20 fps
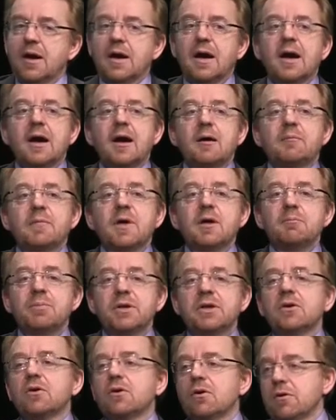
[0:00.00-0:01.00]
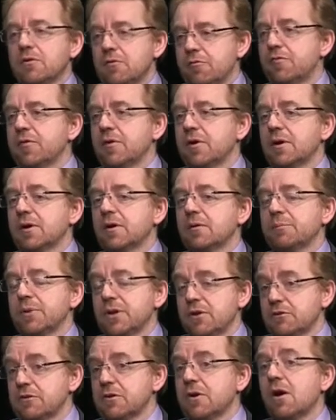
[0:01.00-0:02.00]
um, because, for, uh,
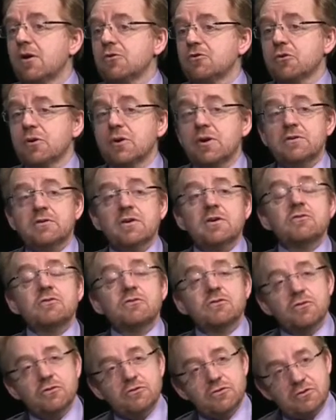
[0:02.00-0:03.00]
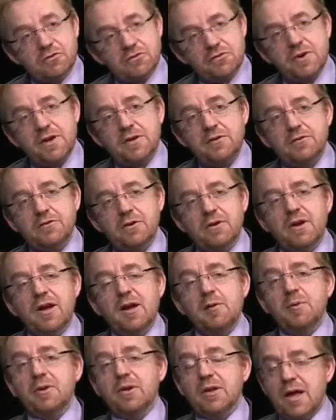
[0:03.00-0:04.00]
because large organizations could just threaten to
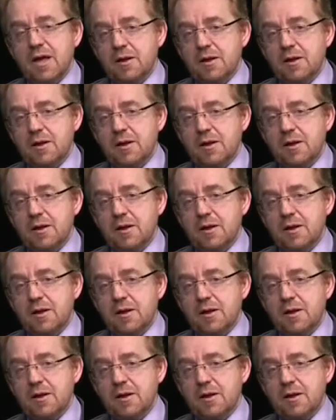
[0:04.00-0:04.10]
libel,